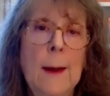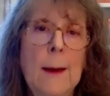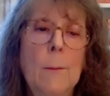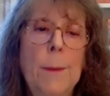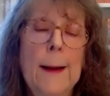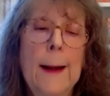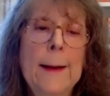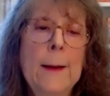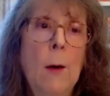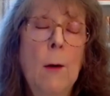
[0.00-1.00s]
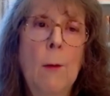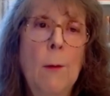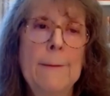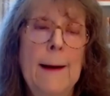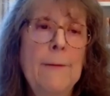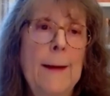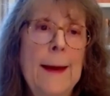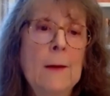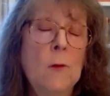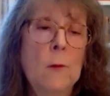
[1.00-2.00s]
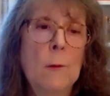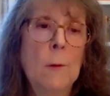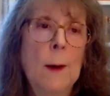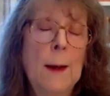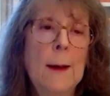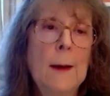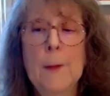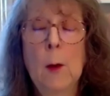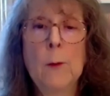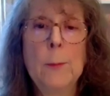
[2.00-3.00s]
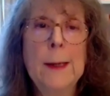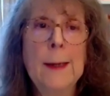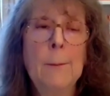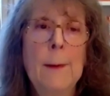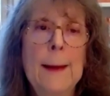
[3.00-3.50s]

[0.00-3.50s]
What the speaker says: But I know I've had to lower the beam,